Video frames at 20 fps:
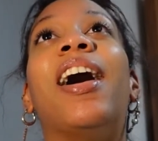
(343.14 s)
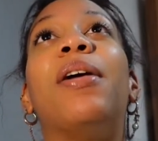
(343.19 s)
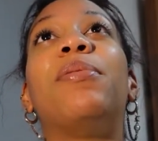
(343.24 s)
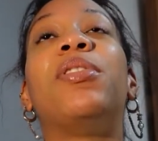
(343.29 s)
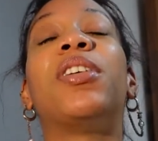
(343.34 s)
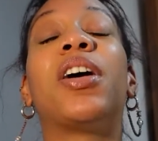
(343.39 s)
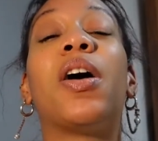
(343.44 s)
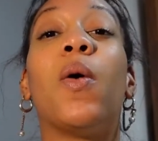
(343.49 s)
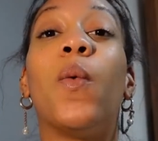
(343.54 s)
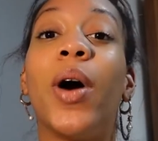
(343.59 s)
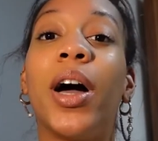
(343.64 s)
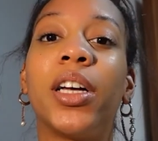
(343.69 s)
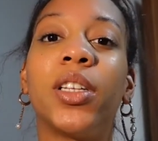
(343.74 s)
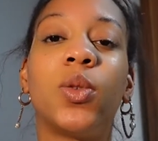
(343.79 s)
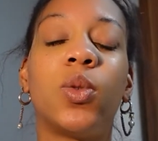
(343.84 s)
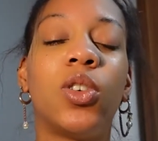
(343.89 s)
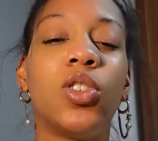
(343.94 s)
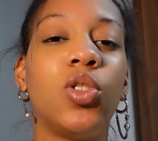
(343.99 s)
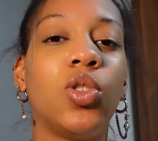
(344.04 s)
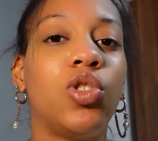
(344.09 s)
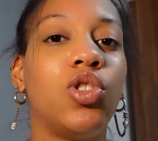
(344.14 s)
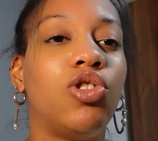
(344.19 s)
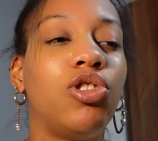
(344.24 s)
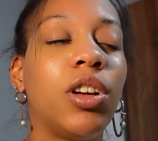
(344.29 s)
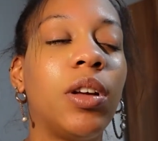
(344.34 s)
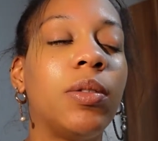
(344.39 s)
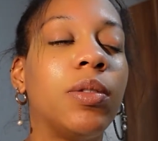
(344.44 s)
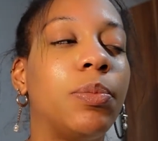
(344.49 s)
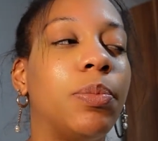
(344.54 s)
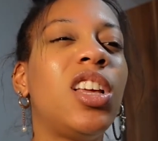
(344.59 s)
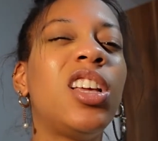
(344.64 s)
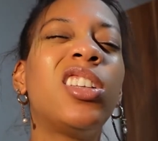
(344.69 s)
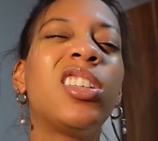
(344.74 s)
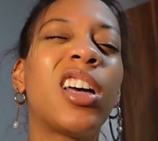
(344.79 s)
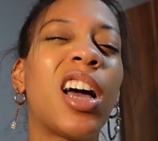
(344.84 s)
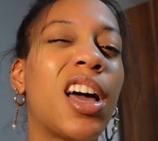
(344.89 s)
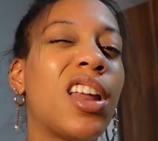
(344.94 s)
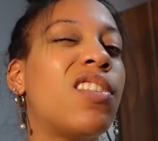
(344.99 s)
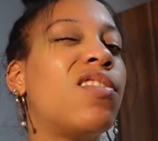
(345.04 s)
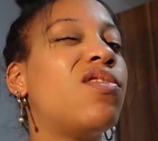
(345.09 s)
you can work towards your dreams. You need to
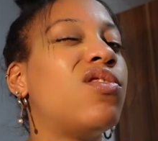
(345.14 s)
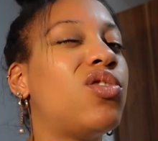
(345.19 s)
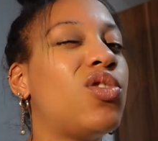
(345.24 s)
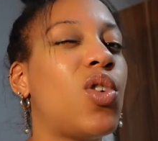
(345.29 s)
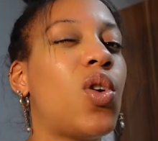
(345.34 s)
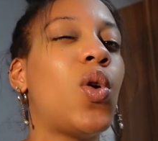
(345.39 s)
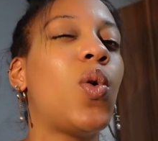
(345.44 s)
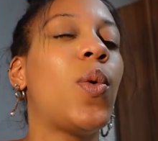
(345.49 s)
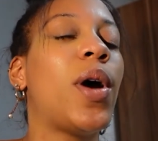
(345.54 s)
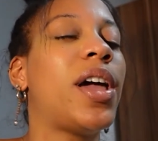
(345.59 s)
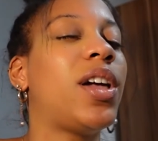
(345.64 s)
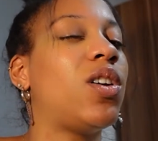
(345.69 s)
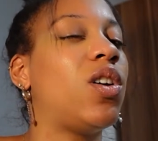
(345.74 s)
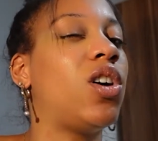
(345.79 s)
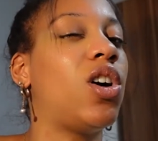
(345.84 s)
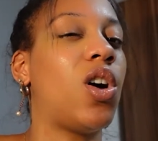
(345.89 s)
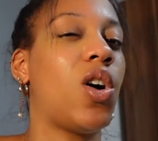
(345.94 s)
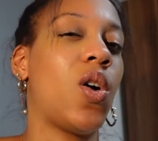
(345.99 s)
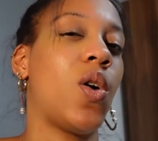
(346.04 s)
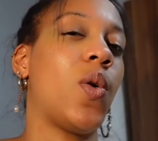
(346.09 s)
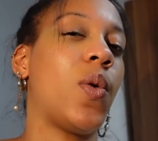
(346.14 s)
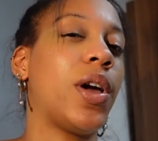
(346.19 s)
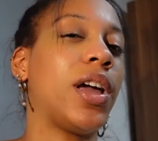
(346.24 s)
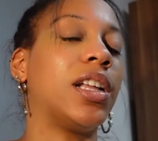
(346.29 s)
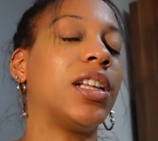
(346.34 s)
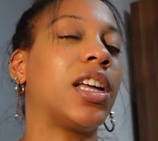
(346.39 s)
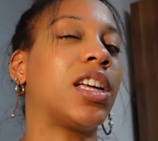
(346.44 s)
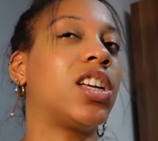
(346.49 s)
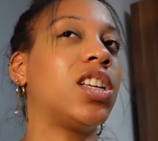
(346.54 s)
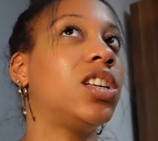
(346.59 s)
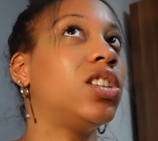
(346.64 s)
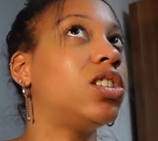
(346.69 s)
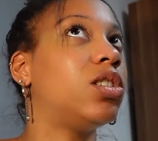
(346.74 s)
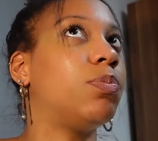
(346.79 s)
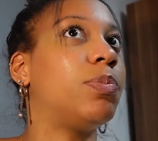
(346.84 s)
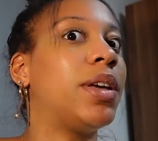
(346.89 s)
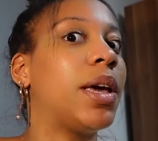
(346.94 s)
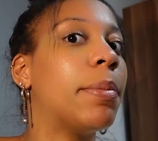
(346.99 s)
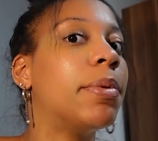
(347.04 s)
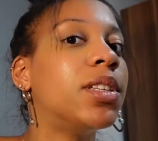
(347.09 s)
kind of know where you're going, like you need to
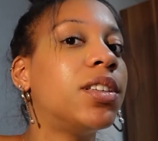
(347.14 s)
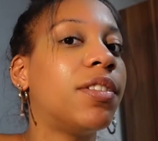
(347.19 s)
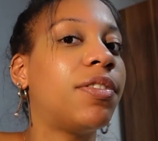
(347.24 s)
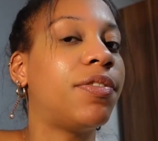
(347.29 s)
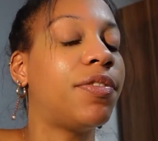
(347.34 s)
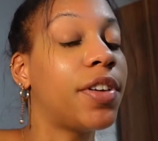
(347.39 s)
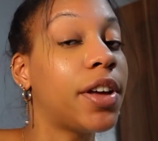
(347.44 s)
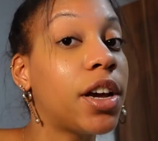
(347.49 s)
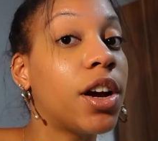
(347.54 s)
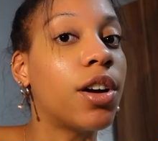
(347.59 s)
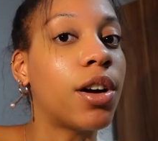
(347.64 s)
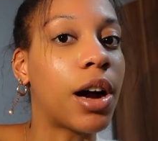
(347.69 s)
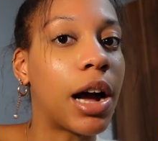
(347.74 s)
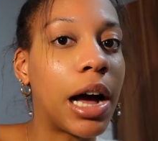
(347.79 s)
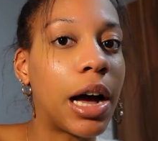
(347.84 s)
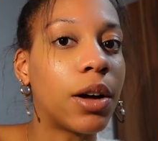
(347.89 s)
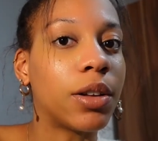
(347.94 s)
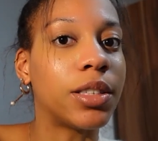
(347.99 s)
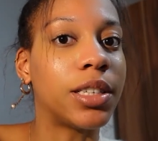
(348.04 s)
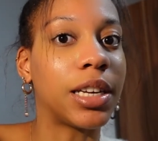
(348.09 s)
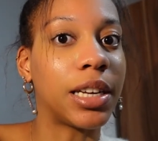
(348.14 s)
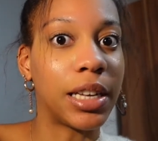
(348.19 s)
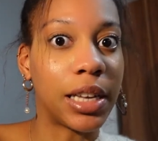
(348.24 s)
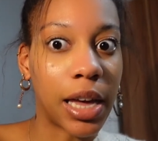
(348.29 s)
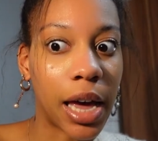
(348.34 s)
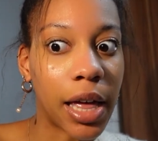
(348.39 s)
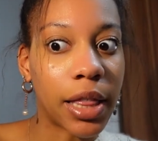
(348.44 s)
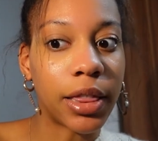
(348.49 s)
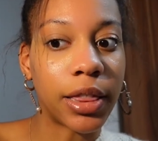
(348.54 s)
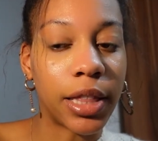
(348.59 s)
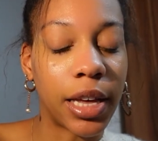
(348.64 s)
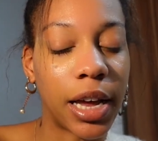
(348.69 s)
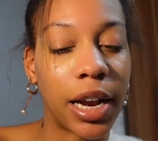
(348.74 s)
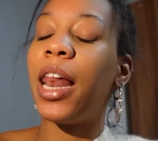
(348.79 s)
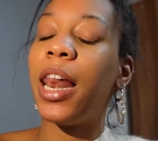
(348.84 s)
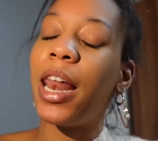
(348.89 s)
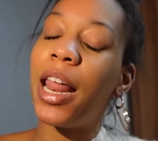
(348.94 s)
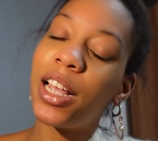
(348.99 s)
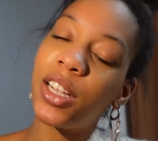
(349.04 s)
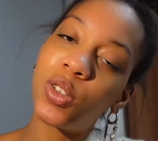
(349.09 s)
be able to figure out how to get there.
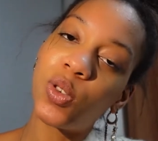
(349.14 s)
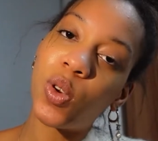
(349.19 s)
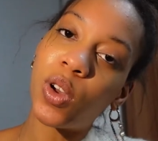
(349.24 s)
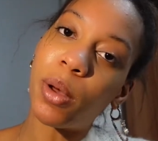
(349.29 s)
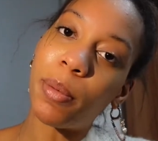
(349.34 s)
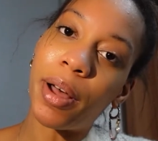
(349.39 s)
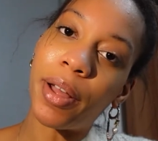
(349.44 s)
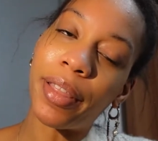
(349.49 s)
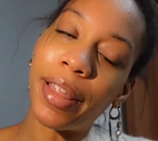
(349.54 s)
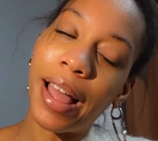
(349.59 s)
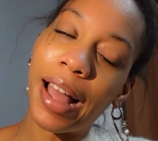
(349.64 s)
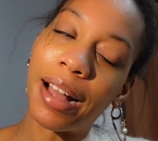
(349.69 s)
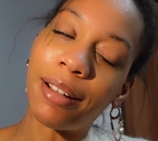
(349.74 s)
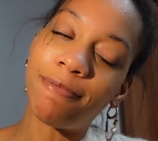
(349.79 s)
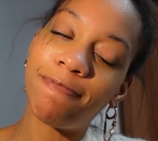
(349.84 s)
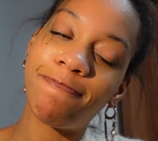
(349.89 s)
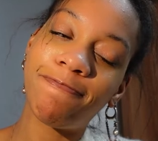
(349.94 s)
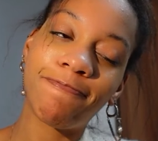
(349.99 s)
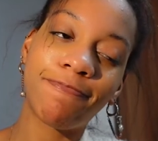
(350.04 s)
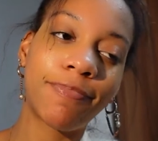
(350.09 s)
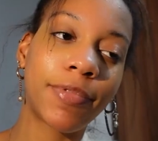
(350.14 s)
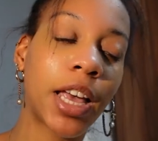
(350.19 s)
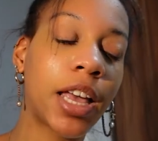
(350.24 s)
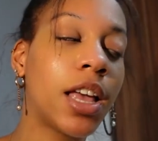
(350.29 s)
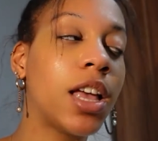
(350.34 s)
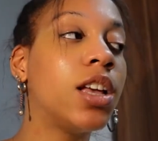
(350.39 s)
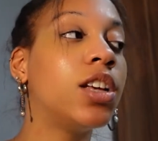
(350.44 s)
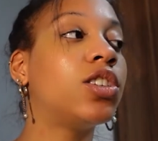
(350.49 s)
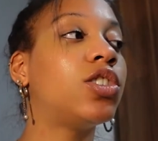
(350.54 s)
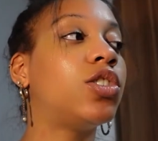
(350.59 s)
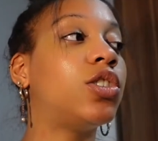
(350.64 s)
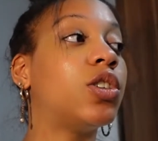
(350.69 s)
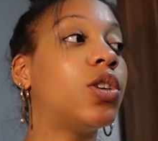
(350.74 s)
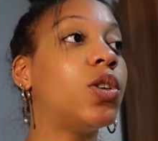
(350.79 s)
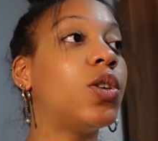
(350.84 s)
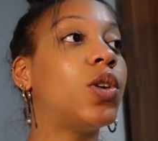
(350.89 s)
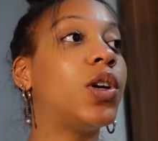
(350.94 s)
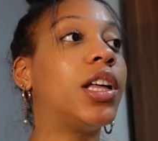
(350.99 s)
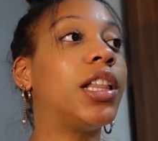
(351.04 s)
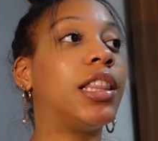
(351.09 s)
Let's talk about that.
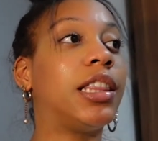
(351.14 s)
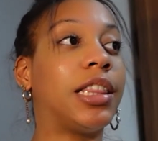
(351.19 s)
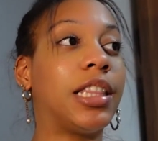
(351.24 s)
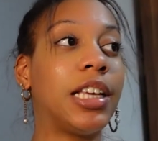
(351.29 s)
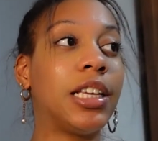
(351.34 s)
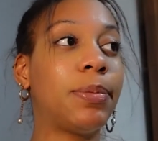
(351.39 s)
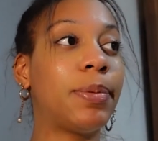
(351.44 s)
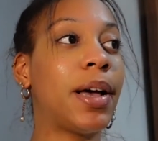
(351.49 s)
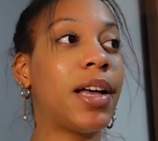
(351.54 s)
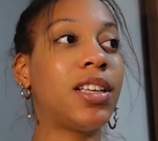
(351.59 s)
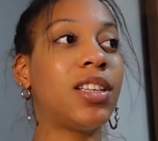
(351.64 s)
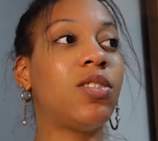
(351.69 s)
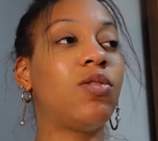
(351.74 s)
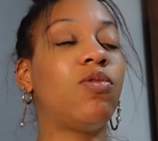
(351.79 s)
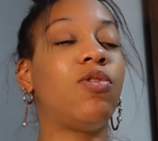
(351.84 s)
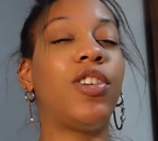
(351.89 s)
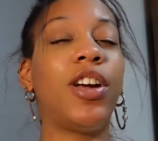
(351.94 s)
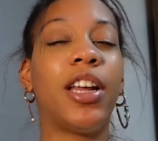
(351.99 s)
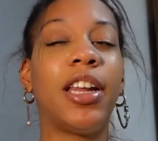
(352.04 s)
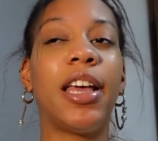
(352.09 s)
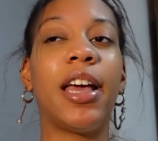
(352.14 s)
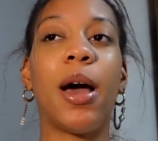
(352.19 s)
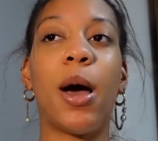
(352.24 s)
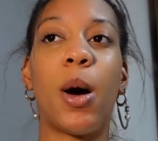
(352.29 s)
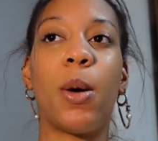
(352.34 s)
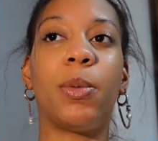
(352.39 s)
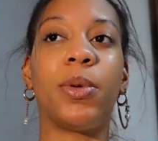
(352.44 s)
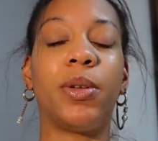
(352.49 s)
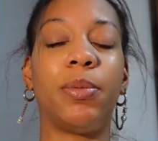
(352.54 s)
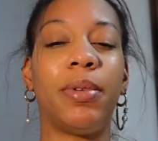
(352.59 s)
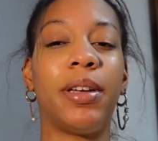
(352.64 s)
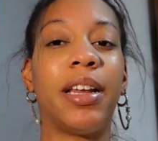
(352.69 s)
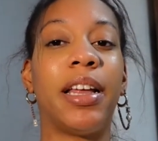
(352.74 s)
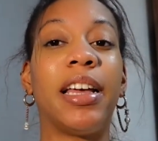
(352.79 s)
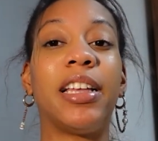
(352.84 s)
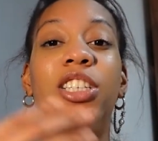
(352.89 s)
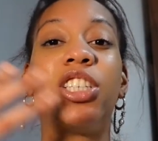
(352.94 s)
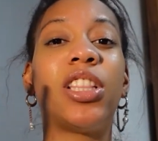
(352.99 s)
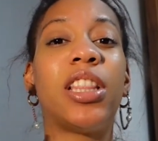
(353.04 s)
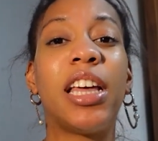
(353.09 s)
So this person really helps me.
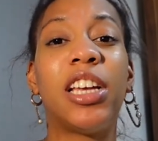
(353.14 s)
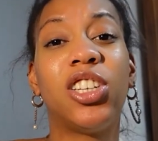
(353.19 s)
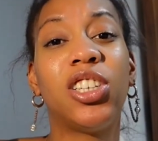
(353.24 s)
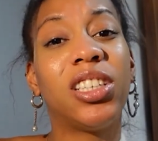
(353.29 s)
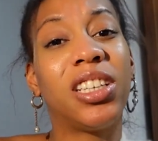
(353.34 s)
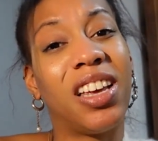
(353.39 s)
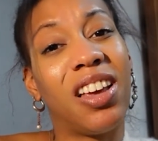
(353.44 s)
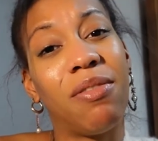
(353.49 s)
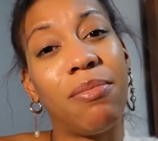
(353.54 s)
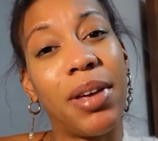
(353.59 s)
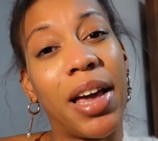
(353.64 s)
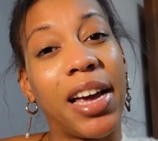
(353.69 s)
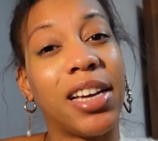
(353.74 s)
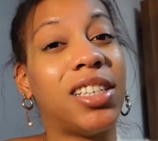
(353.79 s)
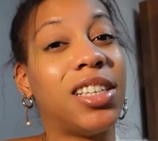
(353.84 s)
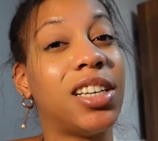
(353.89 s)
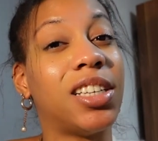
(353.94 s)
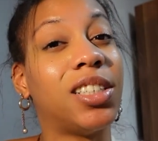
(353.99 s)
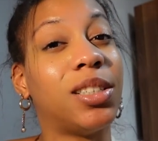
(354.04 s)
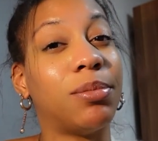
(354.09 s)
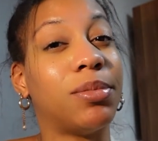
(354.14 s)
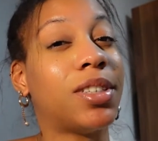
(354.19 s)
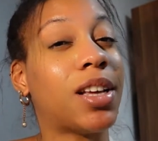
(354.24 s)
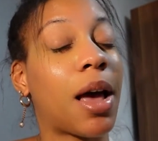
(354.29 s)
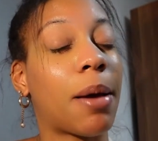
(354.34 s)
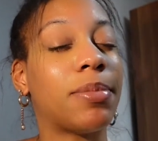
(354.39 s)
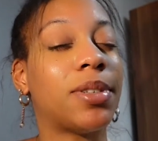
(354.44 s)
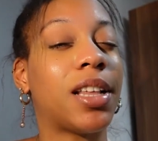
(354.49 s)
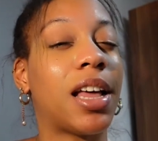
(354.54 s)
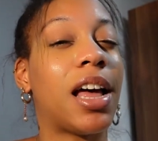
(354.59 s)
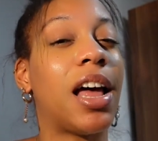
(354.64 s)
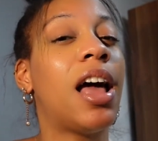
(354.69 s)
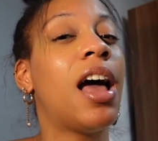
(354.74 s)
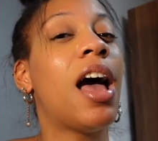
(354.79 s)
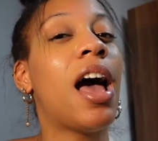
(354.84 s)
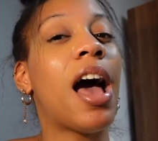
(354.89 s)
They just give me ideas sometimes that